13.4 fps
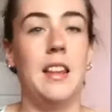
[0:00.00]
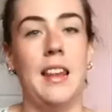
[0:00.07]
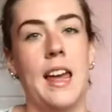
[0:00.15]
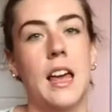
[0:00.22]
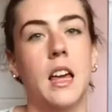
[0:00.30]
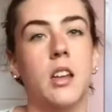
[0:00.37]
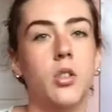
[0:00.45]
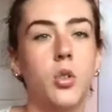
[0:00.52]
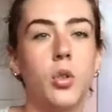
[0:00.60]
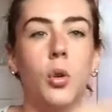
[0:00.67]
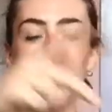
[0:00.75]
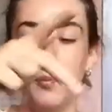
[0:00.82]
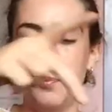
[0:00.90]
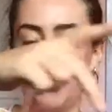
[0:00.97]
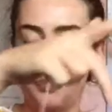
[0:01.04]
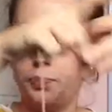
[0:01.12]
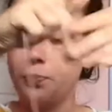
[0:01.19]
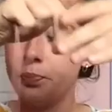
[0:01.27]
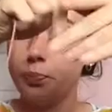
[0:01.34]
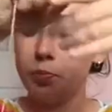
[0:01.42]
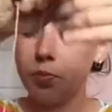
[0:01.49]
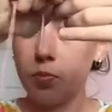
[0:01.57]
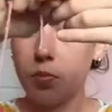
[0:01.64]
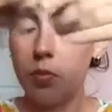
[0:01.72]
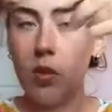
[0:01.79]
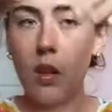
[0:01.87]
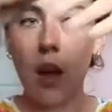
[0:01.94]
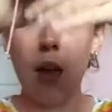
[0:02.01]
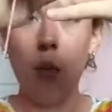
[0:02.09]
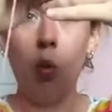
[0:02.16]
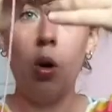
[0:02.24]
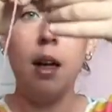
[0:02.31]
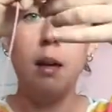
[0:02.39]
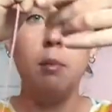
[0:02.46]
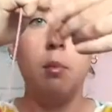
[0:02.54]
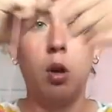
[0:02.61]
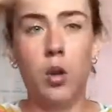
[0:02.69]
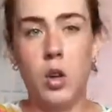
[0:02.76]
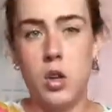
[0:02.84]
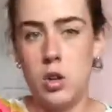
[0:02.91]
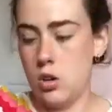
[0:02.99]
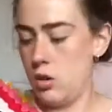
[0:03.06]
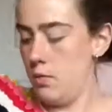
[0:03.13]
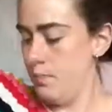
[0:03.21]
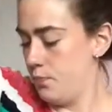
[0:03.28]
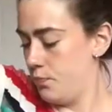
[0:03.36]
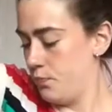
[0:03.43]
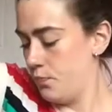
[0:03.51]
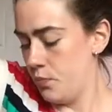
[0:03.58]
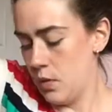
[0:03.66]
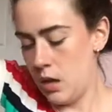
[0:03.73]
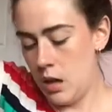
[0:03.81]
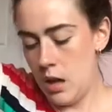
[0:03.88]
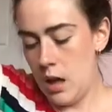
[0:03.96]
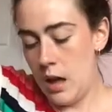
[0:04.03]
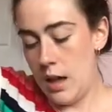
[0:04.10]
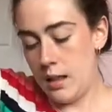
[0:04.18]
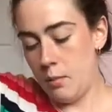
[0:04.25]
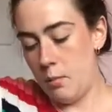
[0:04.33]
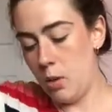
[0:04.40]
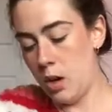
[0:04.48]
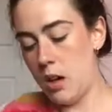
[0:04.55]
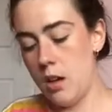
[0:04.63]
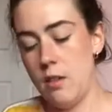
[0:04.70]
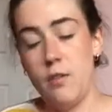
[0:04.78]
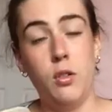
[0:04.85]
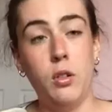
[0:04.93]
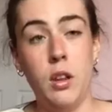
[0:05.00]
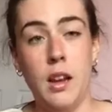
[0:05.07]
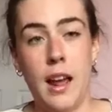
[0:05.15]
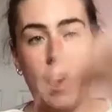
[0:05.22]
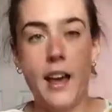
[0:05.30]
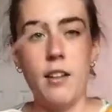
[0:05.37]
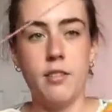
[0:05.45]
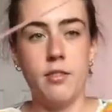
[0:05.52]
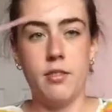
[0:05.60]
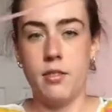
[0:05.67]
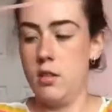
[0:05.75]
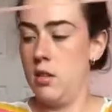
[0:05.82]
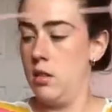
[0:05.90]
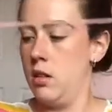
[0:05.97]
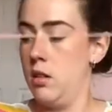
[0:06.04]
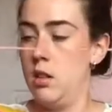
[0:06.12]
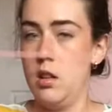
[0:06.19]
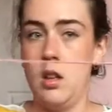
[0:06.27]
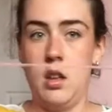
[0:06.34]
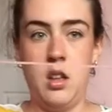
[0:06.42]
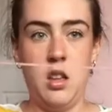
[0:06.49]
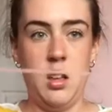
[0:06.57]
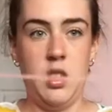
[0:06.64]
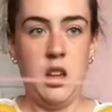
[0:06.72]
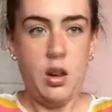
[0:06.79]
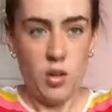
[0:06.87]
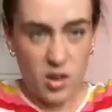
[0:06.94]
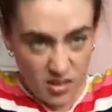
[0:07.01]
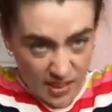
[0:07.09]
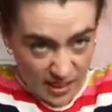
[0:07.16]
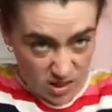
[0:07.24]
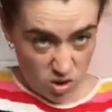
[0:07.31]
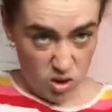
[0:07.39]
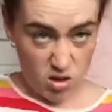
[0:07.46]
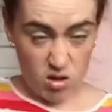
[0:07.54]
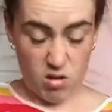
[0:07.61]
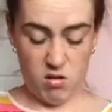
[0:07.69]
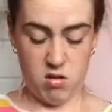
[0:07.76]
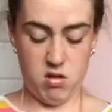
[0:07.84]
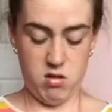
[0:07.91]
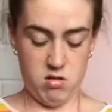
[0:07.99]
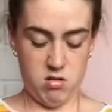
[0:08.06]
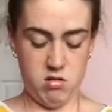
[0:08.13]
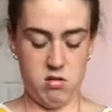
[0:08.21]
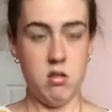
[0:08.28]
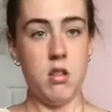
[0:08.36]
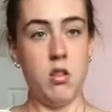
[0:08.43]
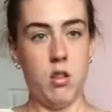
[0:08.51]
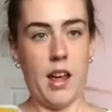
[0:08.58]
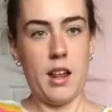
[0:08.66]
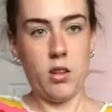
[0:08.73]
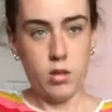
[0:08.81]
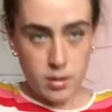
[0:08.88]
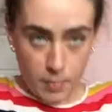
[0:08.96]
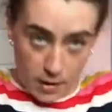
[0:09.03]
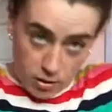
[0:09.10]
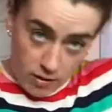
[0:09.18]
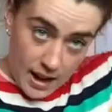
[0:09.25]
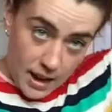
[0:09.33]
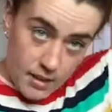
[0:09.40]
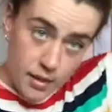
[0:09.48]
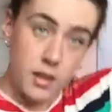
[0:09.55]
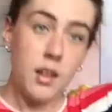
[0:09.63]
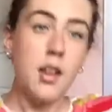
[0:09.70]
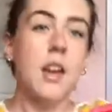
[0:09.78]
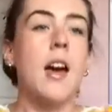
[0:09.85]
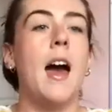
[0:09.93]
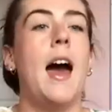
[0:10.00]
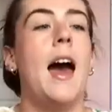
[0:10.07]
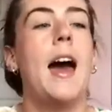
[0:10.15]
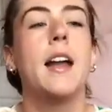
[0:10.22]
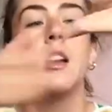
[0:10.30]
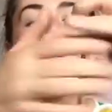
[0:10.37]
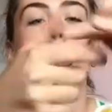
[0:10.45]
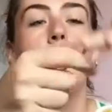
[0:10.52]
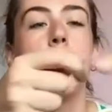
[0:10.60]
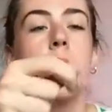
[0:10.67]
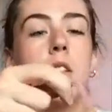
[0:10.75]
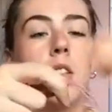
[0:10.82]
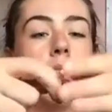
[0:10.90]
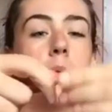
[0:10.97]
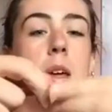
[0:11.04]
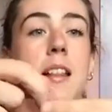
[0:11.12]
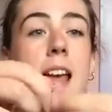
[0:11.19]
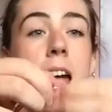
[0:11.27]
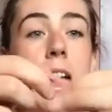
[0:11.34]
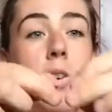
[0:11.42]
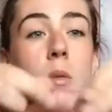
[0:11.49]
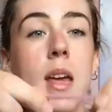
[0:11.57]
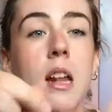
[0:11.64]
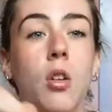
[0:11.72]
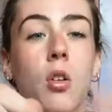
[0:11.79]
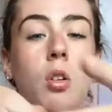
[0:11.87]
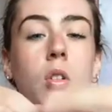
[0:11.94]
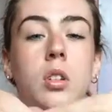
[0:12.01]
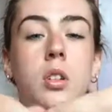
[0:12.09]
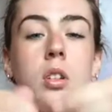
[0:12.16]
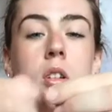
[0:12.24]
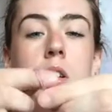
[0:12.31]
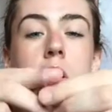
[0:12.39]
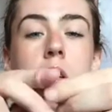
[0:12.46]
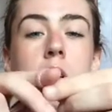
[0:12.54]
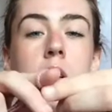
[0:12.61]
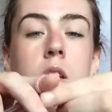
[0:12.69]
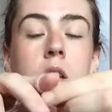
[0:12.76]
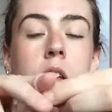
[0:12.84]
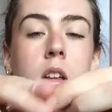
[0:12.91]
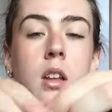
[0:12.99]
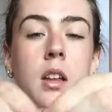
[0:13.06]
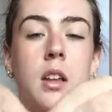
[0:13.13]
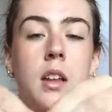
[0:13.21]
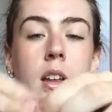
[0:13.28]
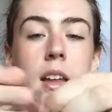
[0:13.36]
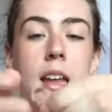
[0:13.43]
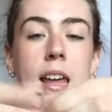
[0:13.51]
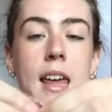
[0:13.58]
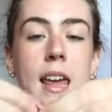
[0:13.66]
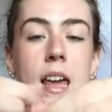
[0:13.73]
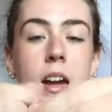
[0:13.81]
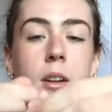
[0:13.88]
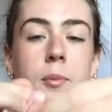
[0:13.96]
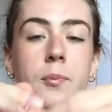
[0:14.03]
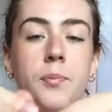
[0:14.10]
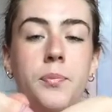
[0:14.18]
Like so. And what I'm going to do is I'm going to fold it in half. I wonder if that's too long. That looks about right. And what I'm going to do is I'm going to tie a wee knot here,